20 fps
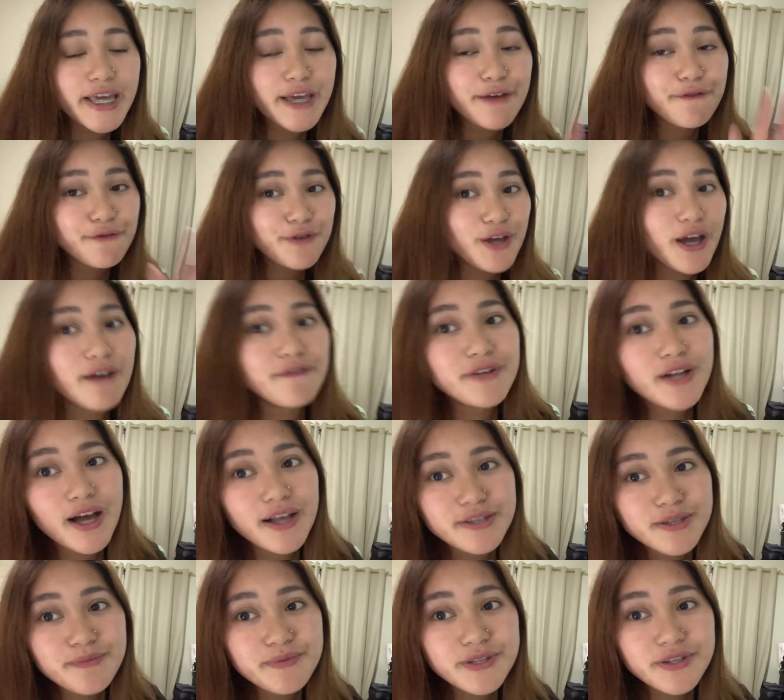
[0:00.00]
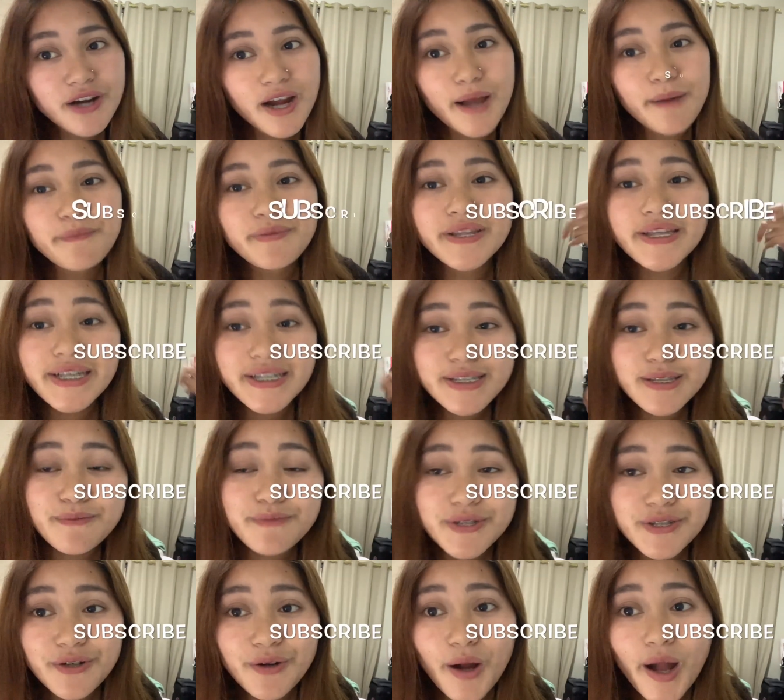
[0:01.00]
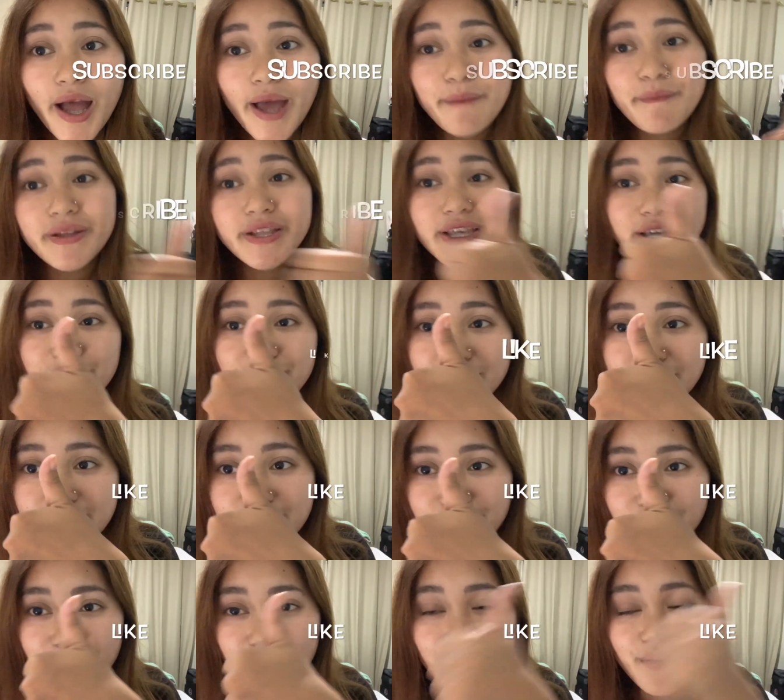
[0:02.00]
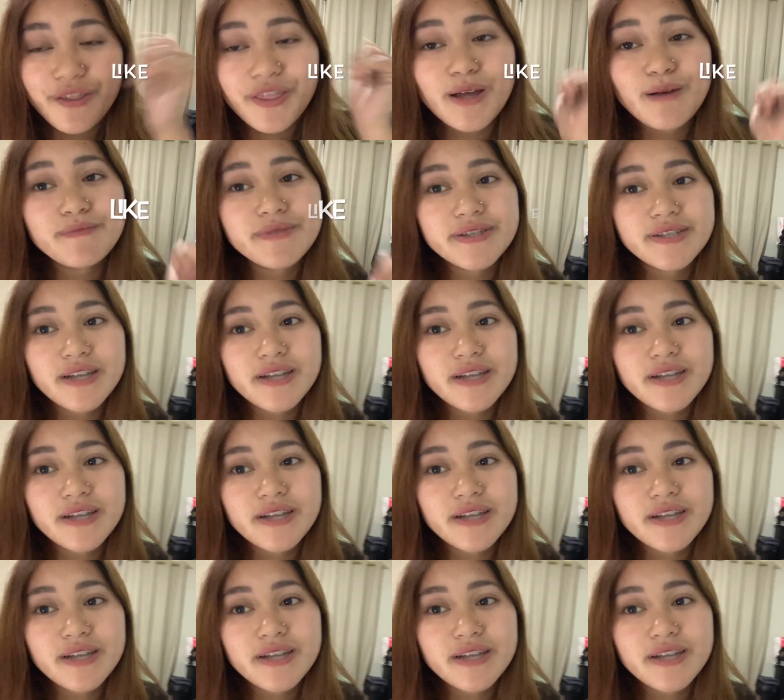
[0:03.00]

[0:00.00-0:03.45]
If you have not subscribed, please subscribe and give this video a thumbs